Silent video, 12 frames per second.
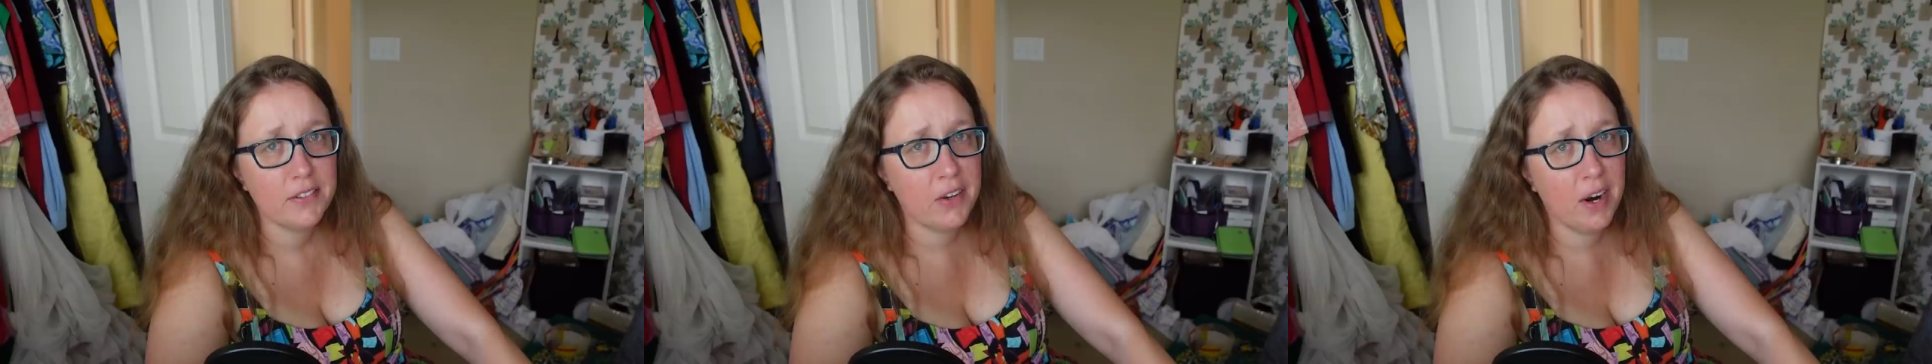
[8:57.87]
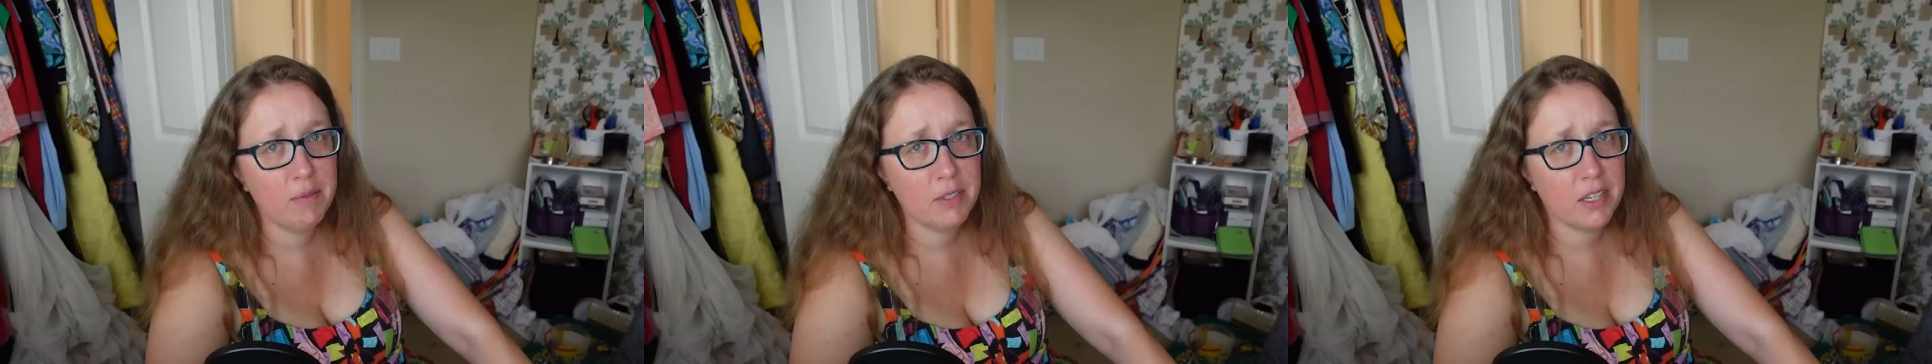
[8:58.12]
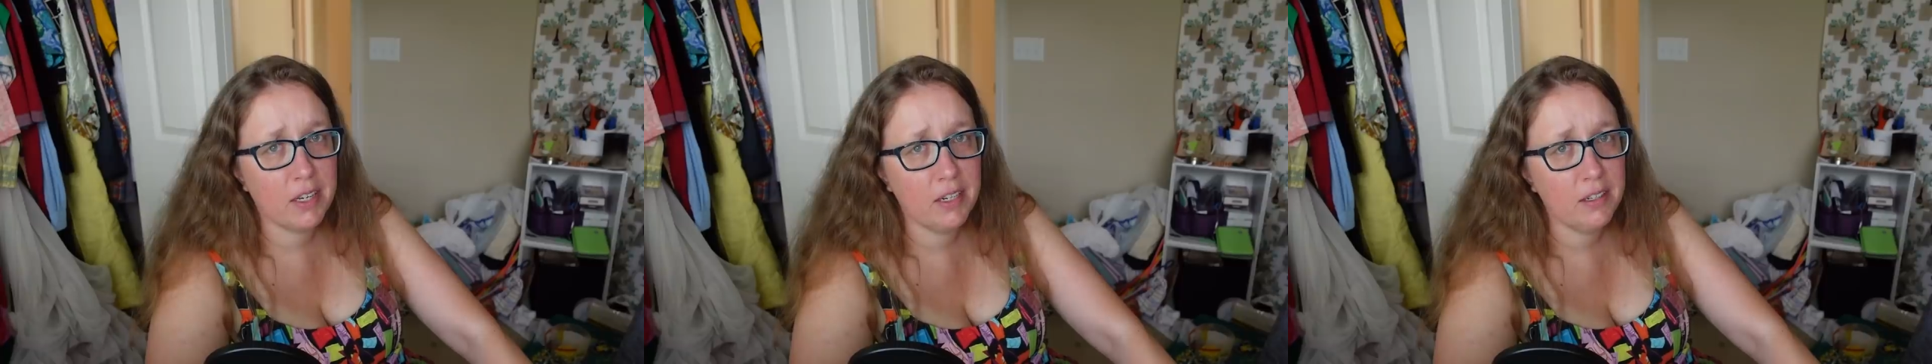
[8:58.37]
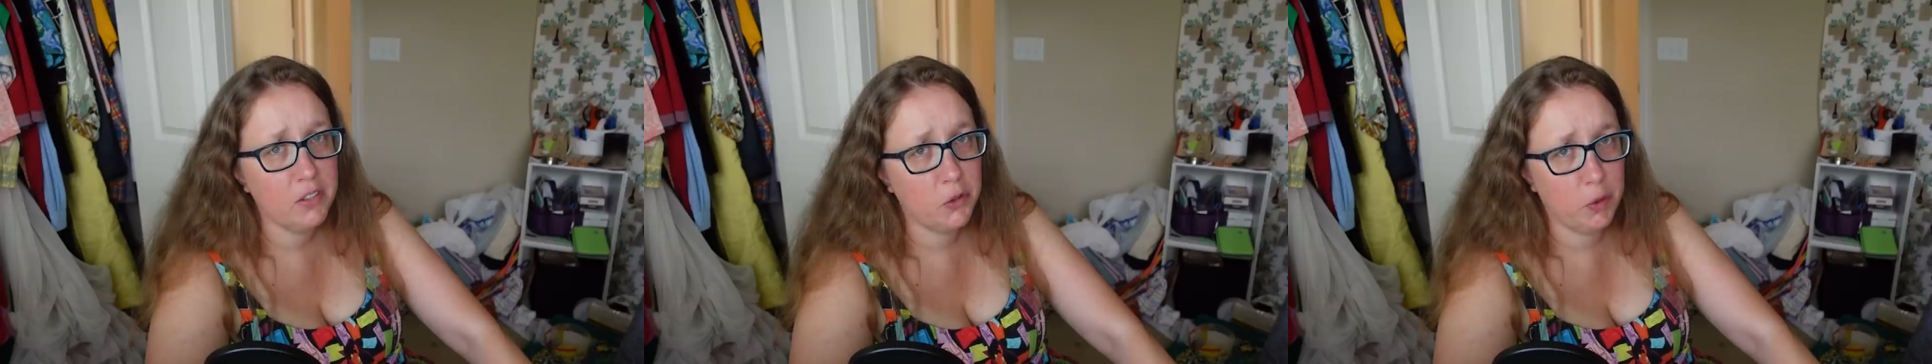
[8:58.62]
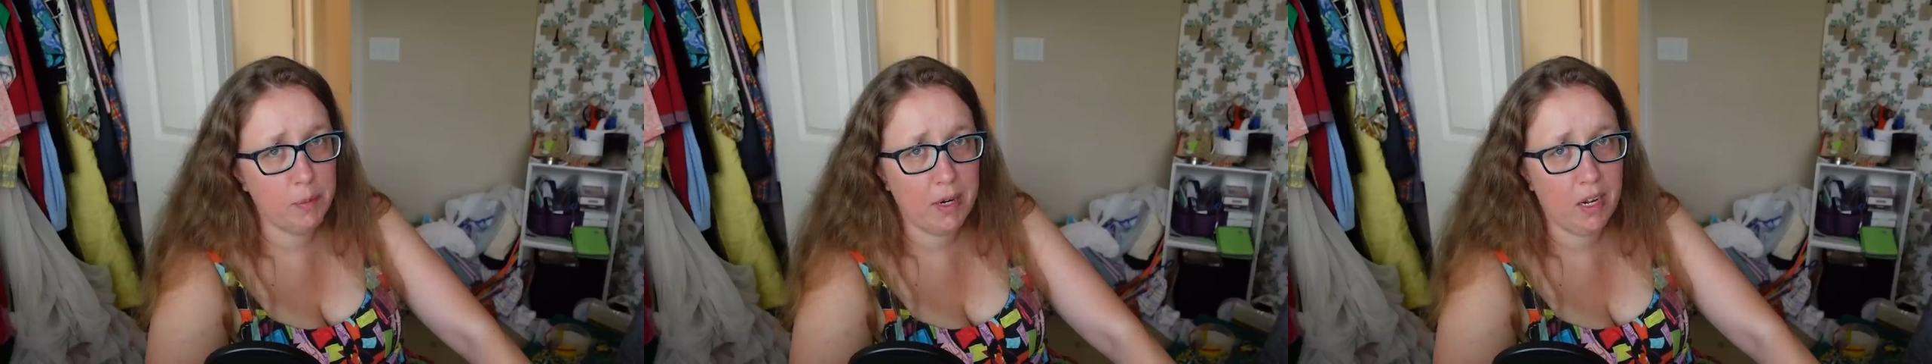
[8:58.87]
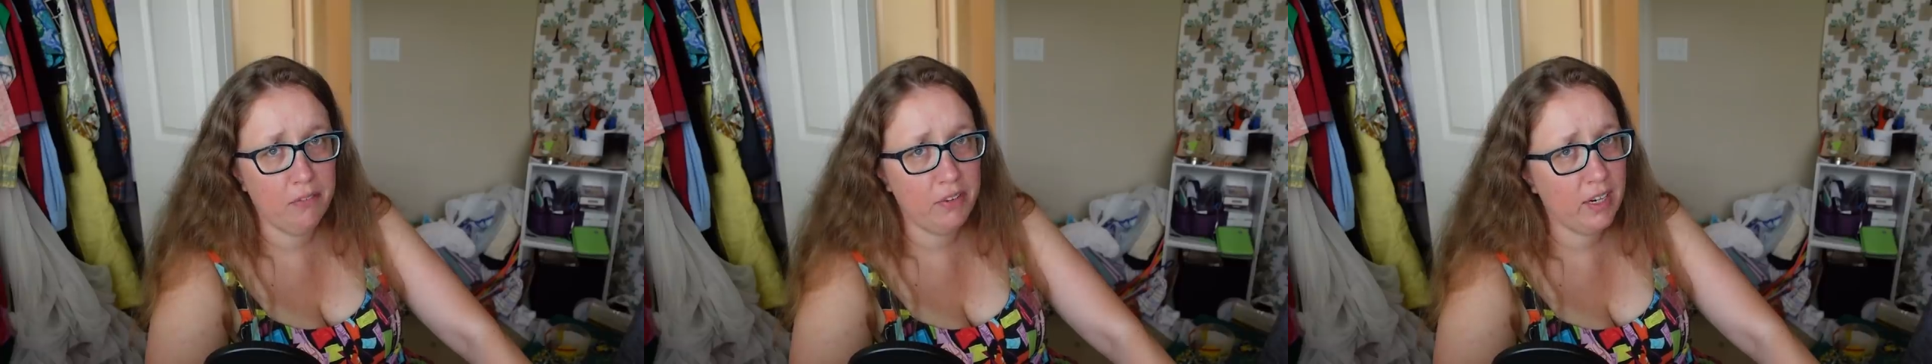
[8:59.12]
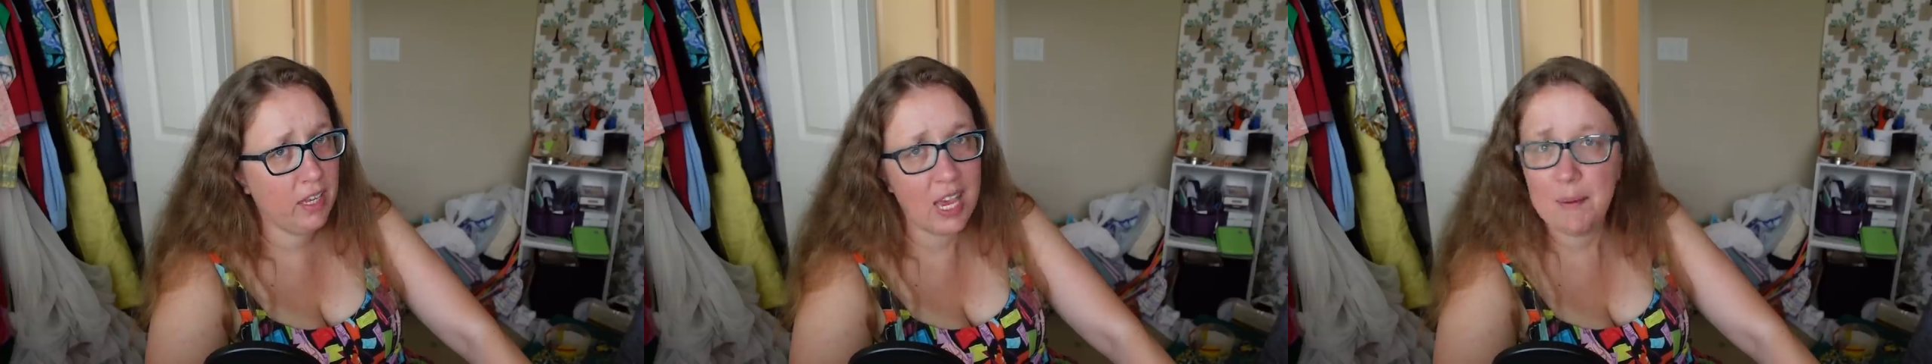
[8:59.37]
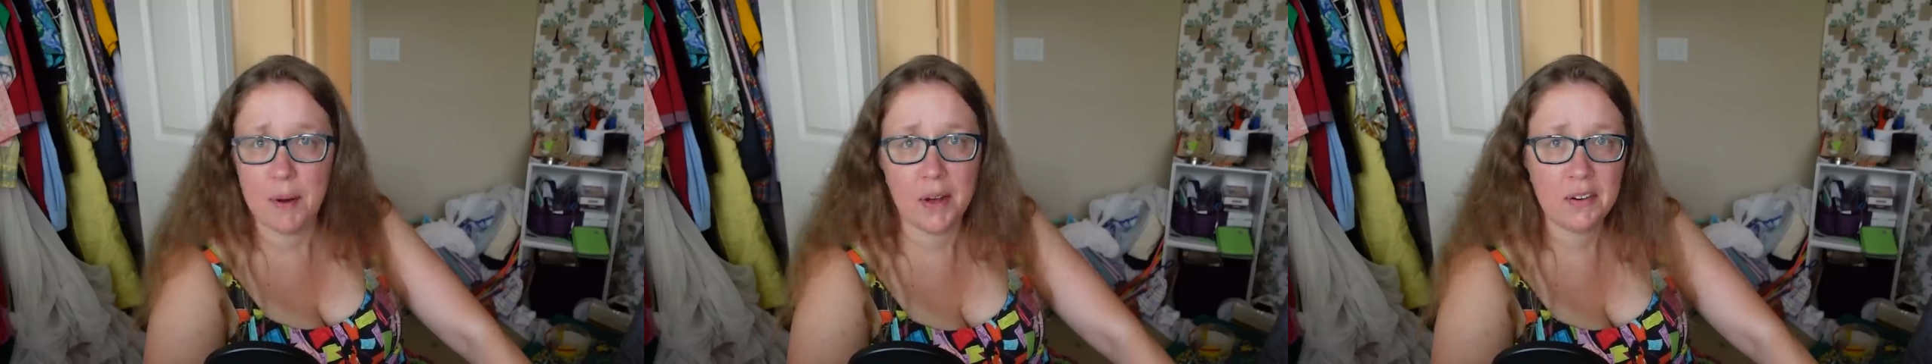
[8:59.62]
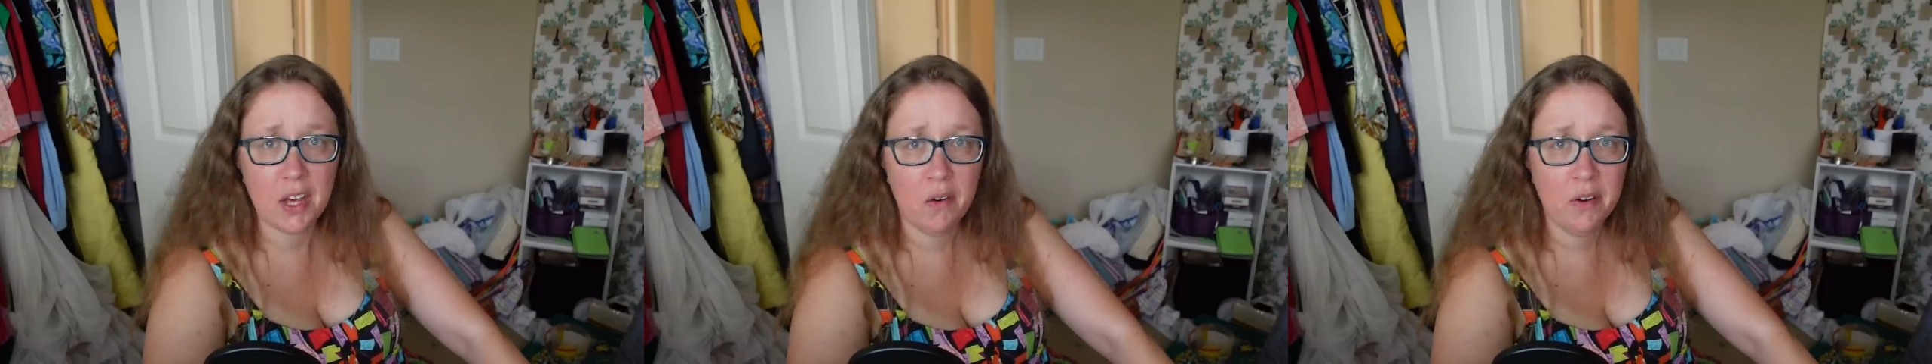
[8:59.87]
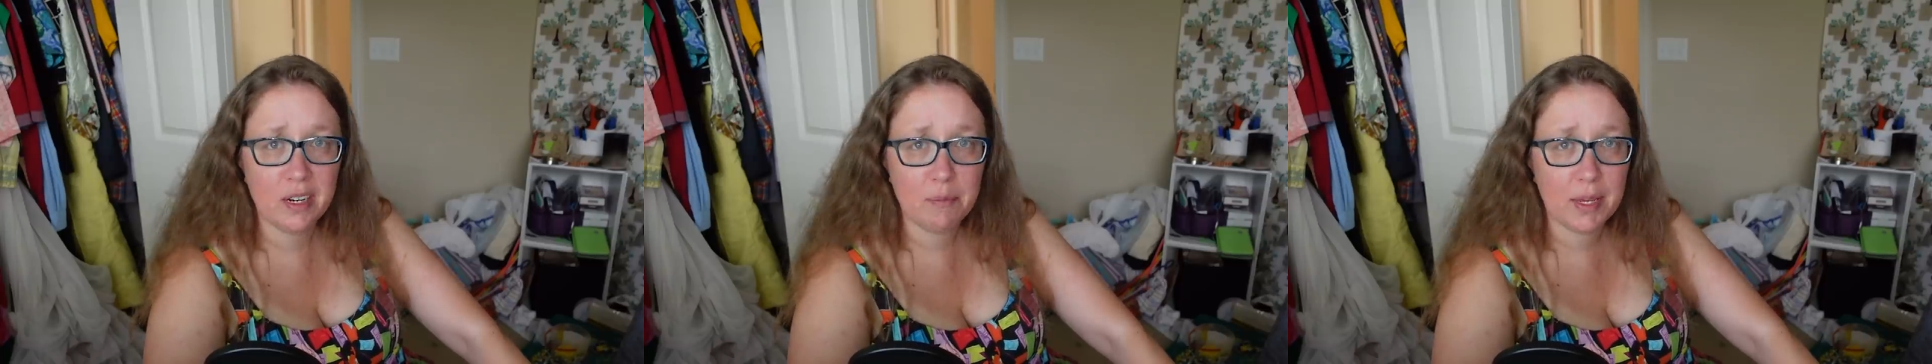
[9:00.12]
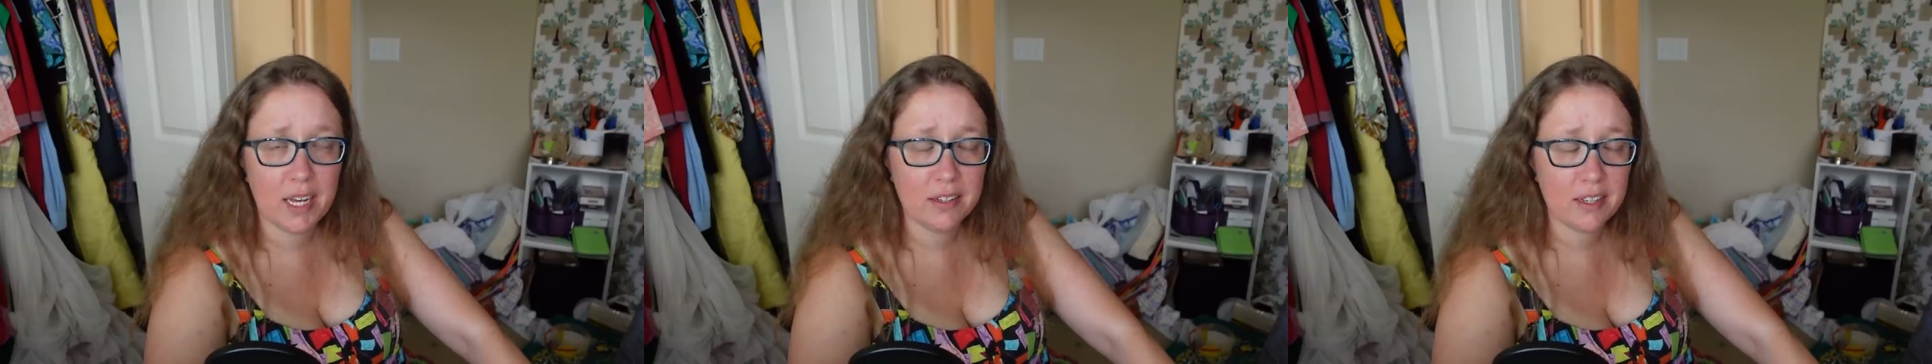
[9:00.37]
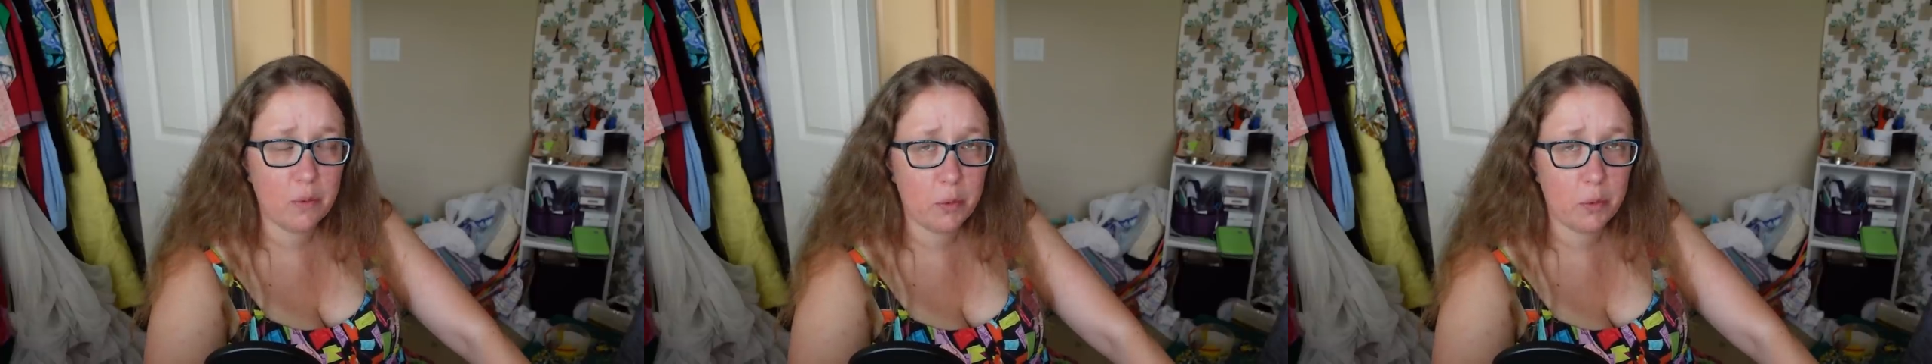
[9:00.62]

So now I'm just gonna trim it off and keep on going because I